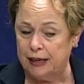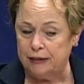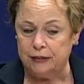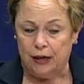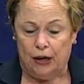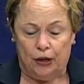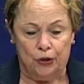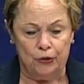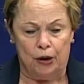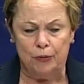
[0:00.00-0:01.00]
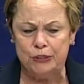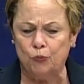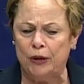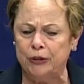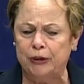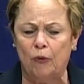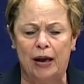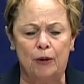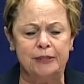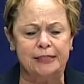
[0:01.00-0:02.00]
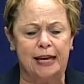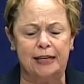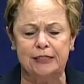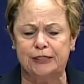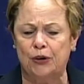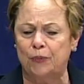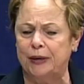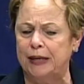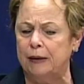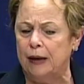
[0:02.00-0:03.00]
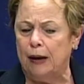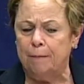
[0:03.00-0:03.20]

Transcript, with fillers: and you know I was wondering why I was getting so many